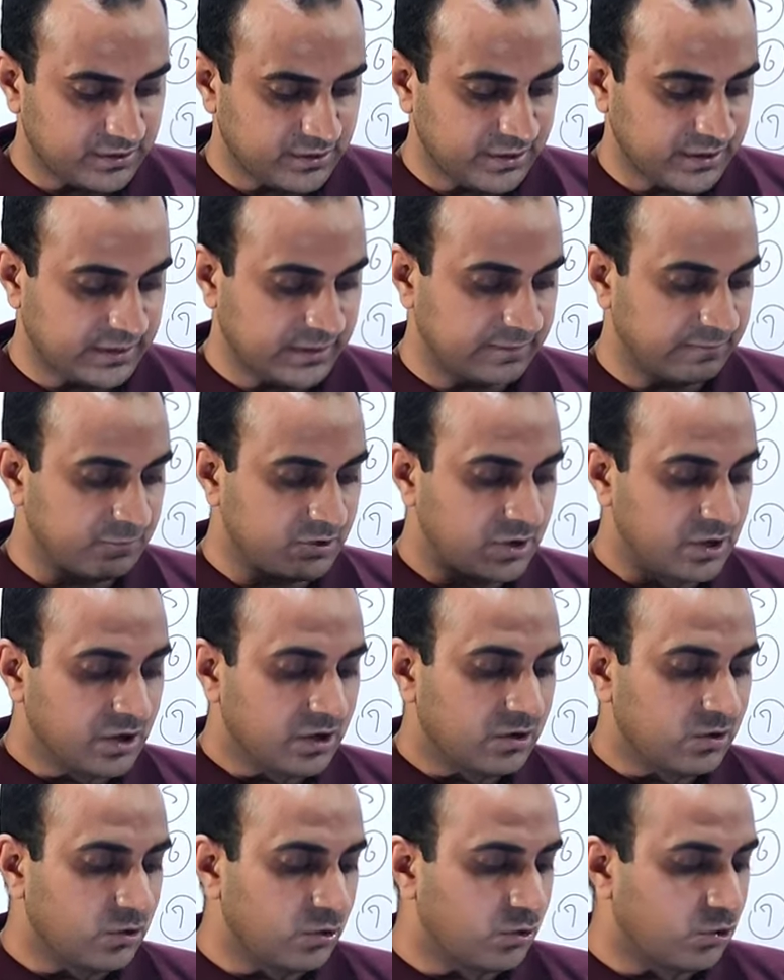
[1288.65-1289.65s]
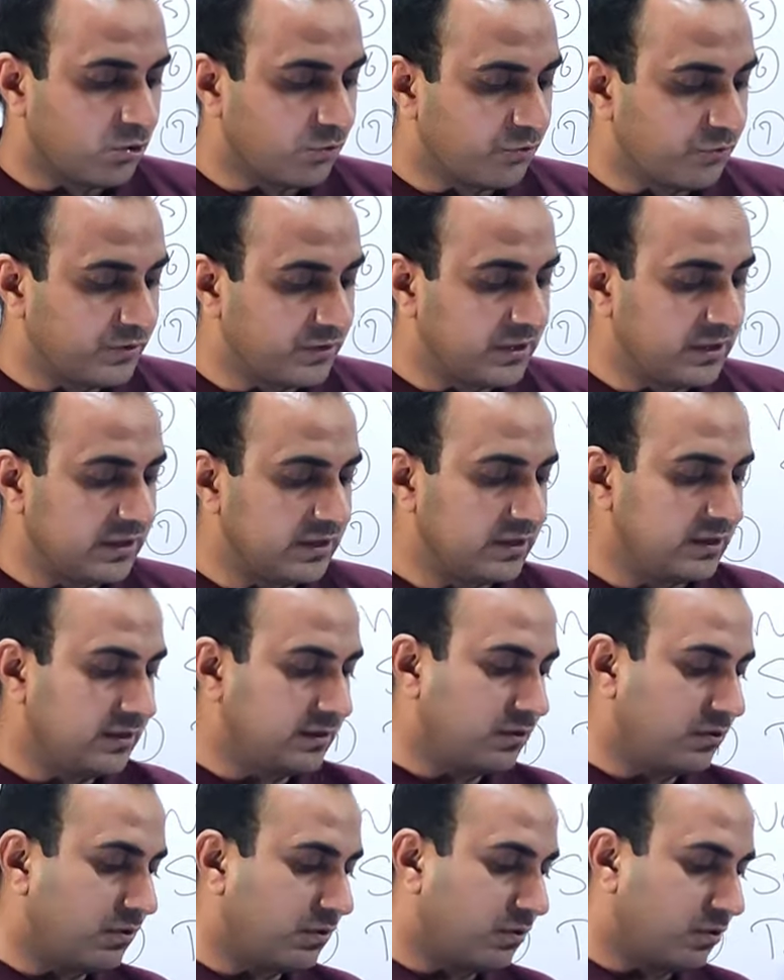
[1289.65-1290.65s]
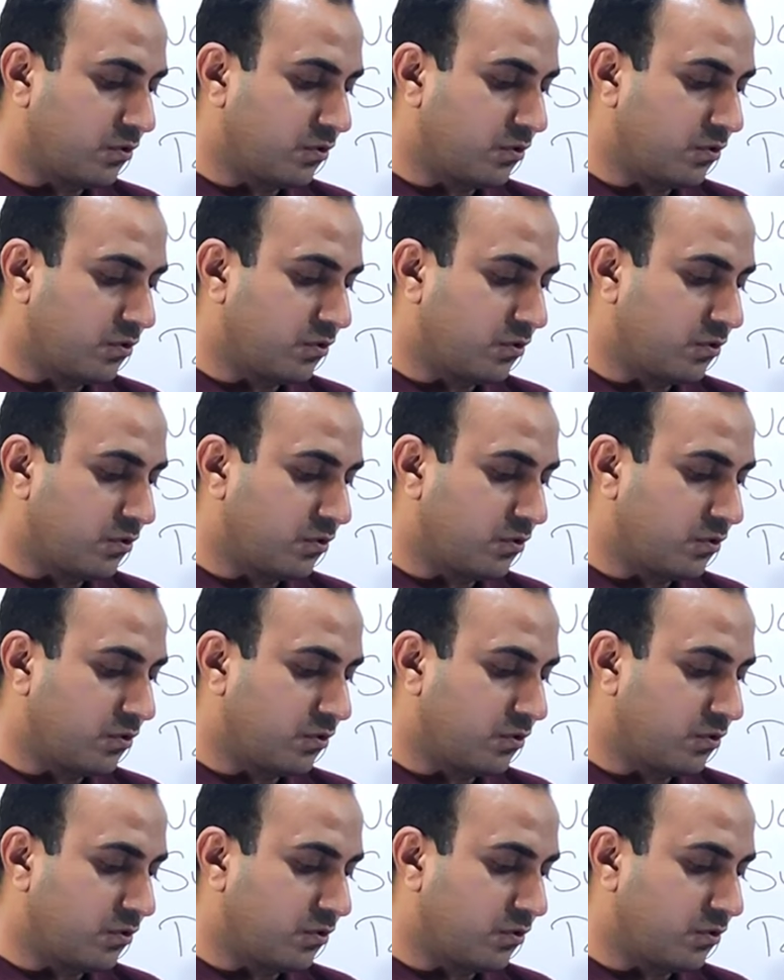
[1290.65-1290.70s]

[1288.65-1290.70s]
drying logo filling